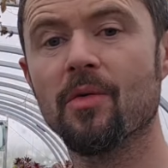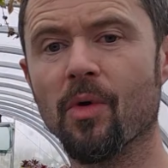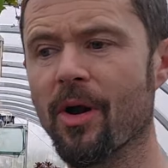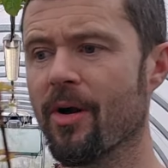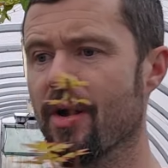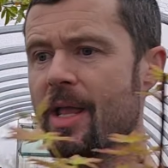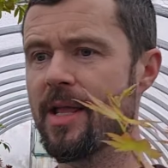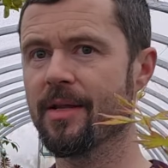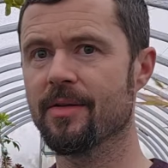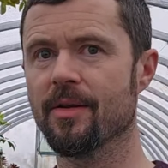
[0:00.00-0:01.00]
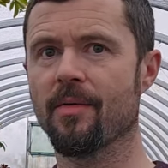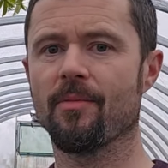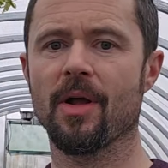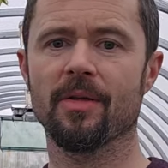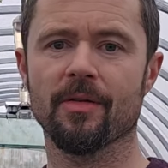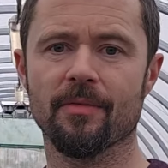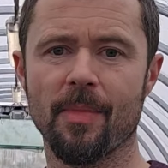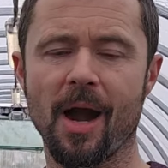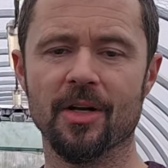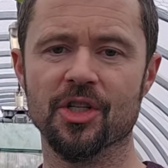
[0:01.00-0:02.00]
we're in
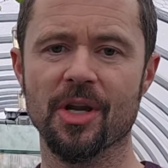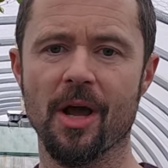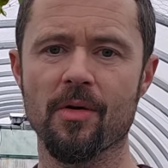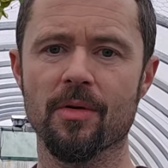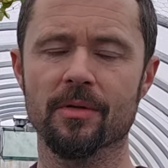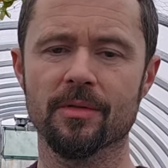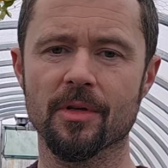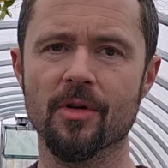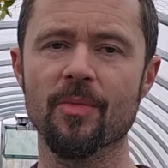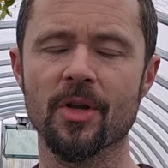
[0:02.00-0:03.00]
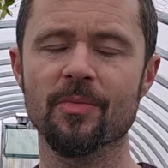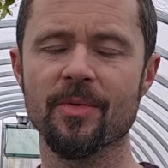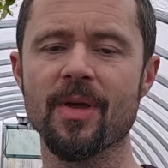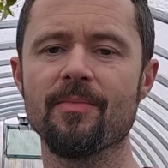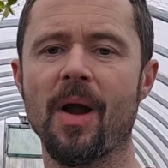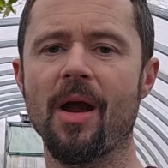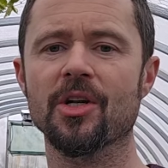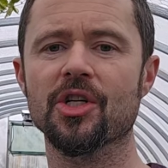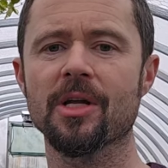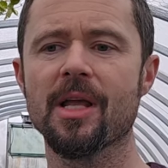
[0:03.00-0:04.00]
March now, coming up to
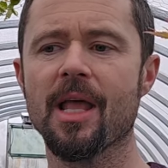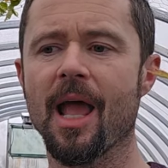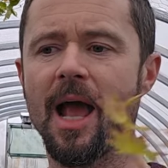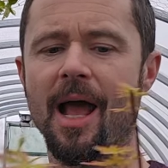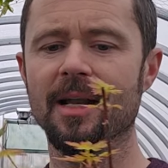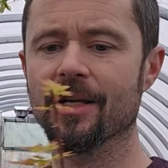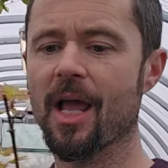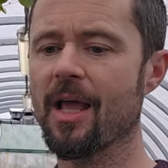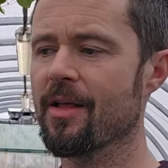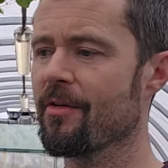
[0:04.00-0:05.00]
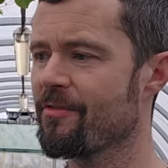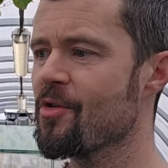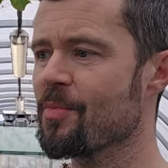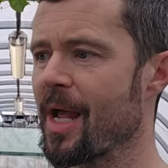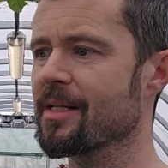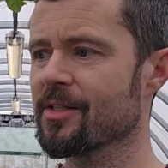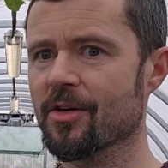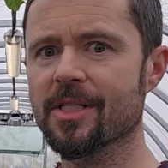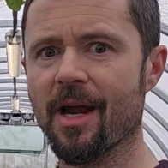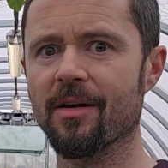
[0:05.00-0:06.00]
mid-March, and a few plants are
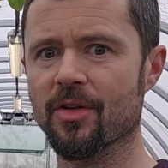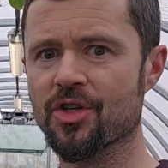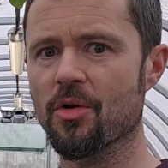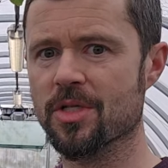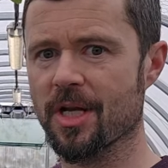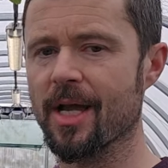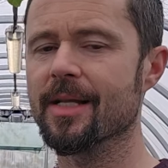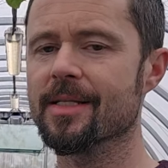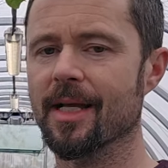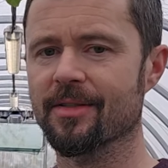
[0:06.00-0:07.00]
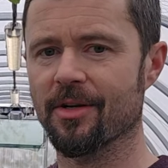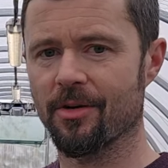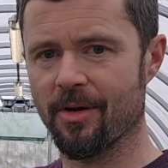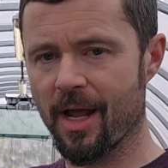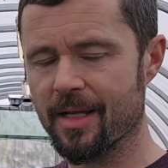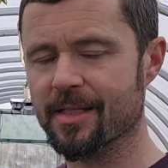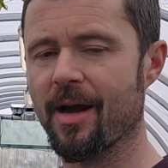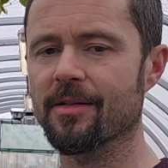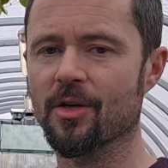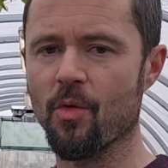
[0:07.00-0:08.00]
starting to show signs that they're
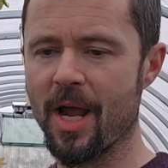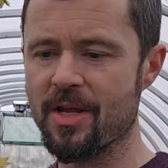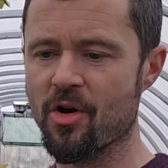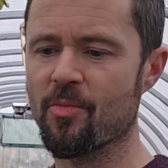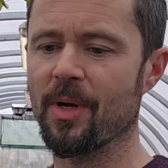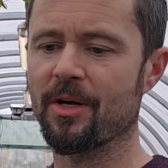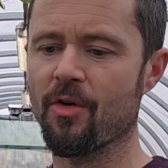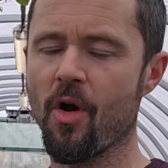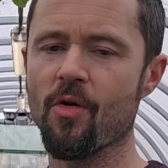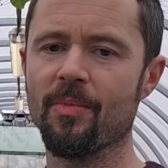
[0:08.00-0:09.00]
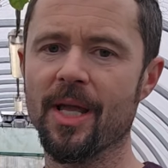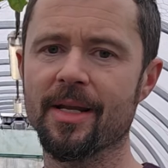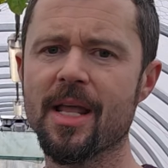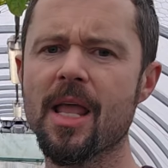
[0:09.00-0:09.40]
starting to wake up and grow a bit.